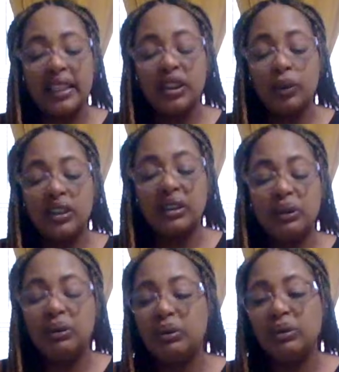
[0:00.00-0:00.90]
So,
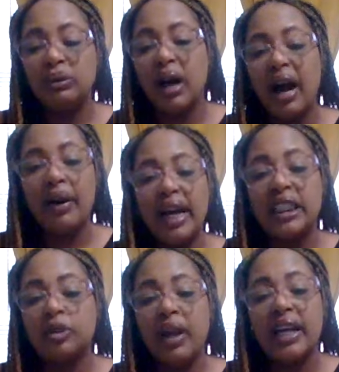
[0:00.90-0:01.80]
ooh, I don't got to
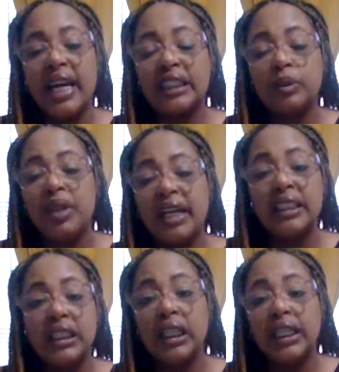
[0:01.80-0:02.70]
explain that. Some of y'all need
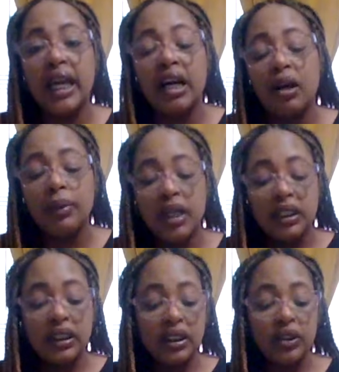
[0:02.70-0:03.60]
to look that up.
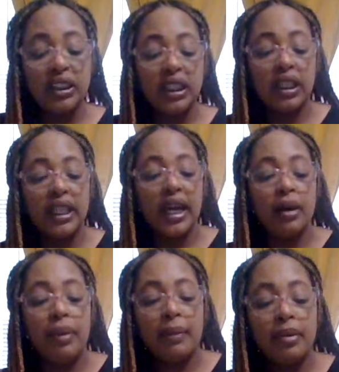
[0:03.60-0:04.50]
You need to look that
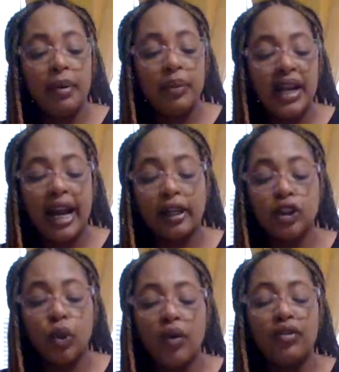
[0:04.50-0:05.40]
up, baby. But we got here
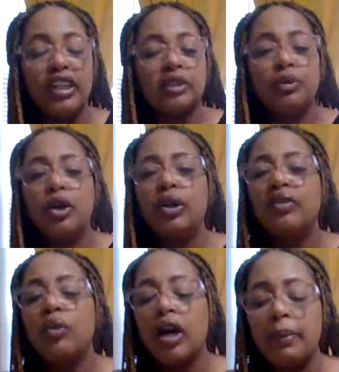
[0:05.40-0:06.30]
joyfulness, but don't
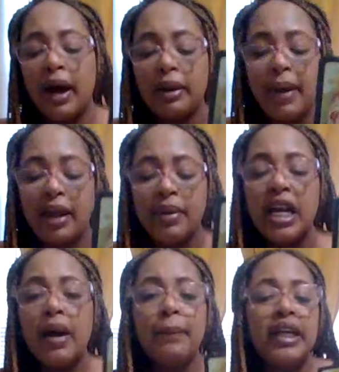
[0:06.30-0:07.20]
even worry about it, baby,
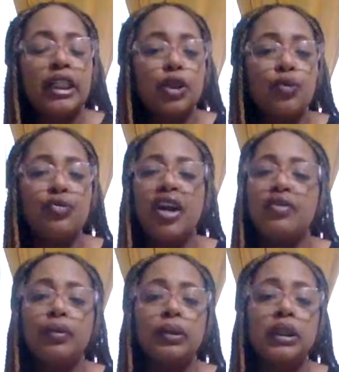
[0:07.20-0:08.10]
because you're
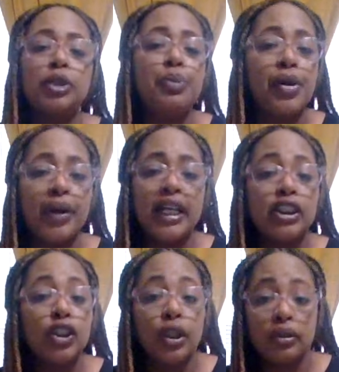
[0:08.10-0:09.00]
faithful to spirit and
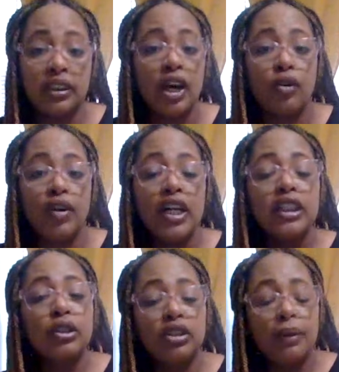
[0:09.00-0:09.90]
to yourself.
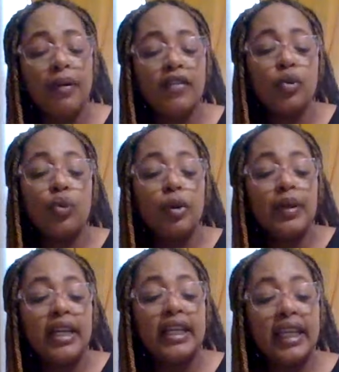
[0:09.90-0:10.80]
So some of you will be
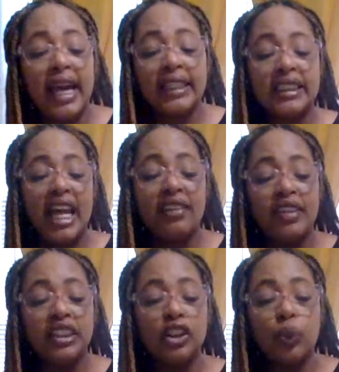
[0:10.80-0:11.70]
getting the last laugh in
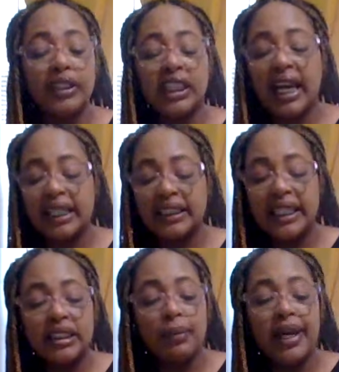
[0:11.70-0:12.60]
the situation. Like I
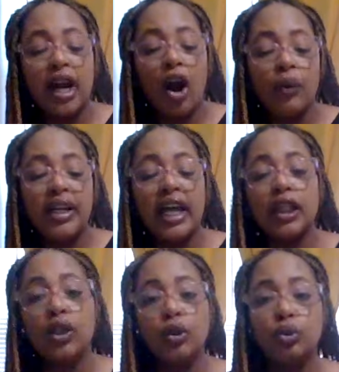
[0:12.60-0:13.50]
said, somebody already got
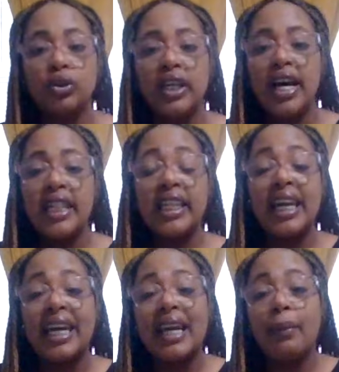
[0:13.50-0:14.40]
the news that they
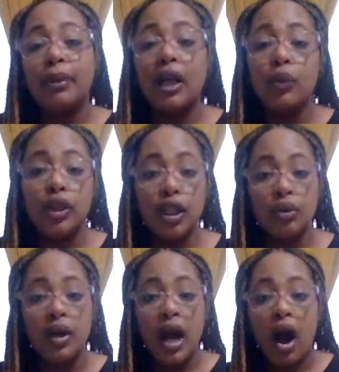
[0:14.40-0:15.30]
cannot play with you,
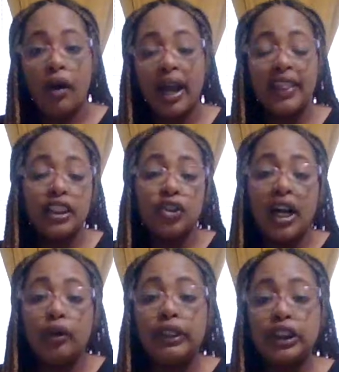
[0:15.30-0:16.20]
okay? That you're
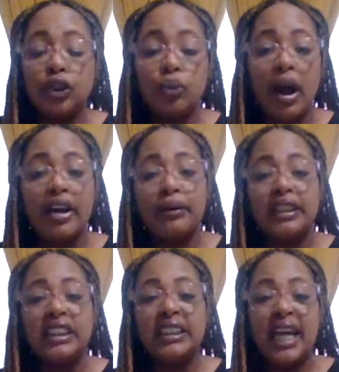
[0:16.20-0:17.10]
not going to sit around here and
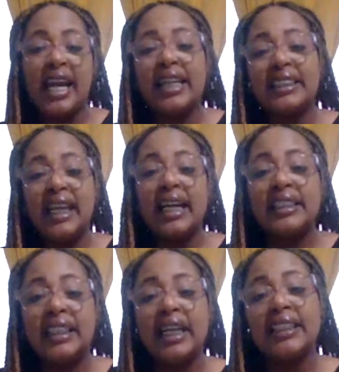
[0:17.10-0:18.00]
just take and take
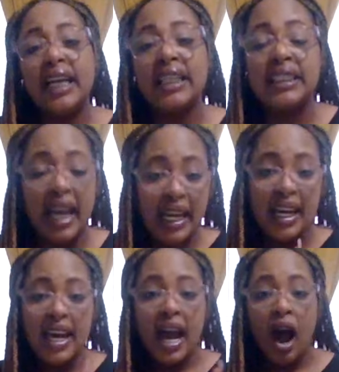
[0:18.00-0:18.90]
and take and take and take,
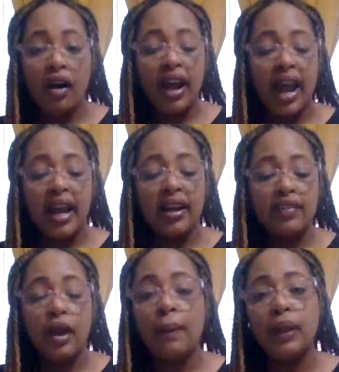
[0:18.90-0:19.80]
okay?
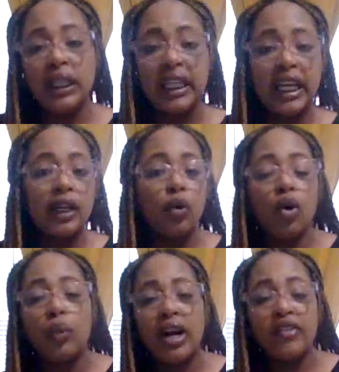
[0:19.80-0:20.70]
They're bullying
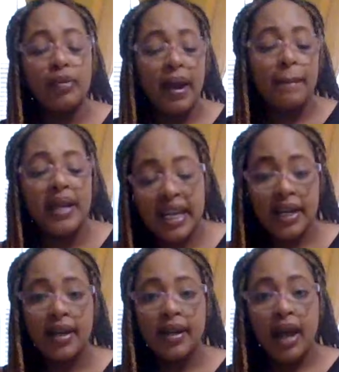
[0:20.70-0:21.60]
or whatever it may be,
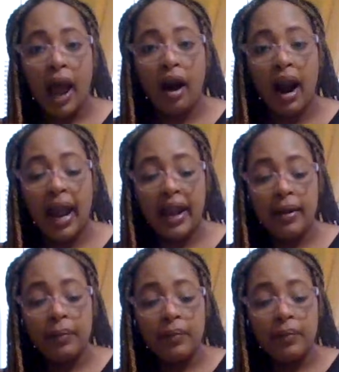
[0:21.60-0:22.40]
all right?